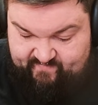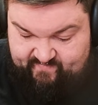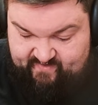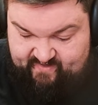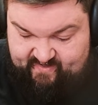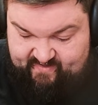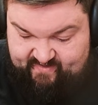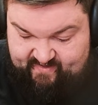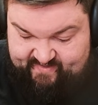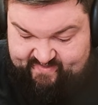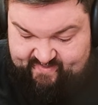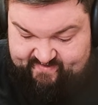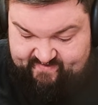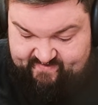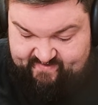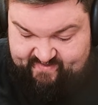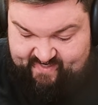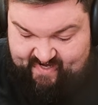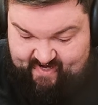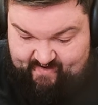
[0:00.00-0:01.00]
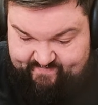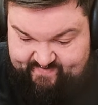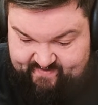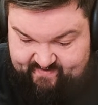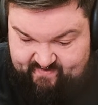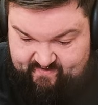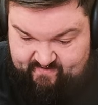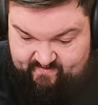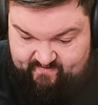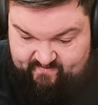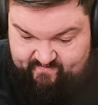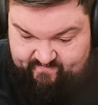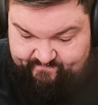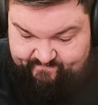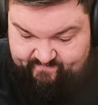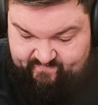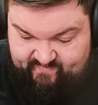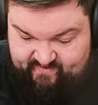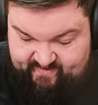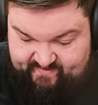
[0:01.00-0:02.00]
It does enter tapped, though.
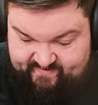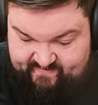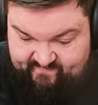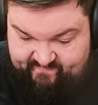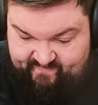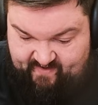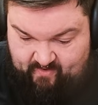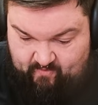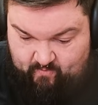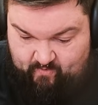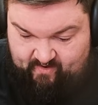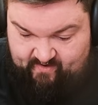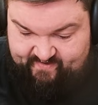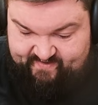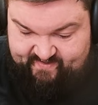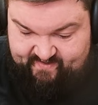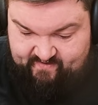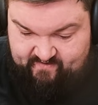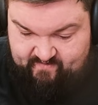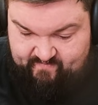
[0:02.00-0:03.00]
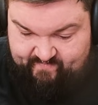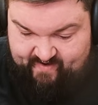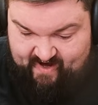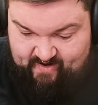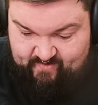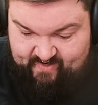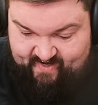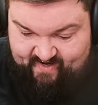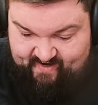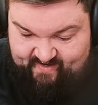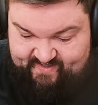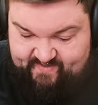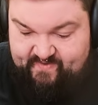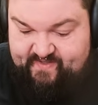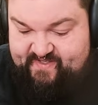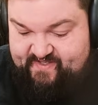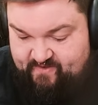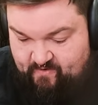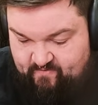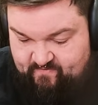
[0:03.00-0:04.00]
There's a Fell Warstone, Power
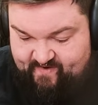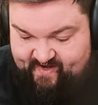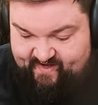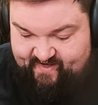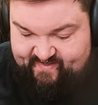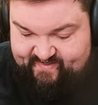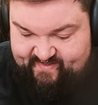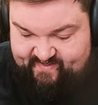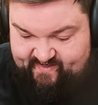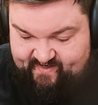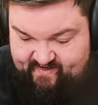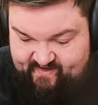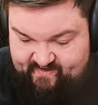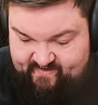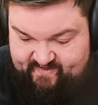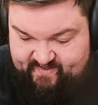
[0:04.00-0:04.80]
Conduit, Soul Ring is in here.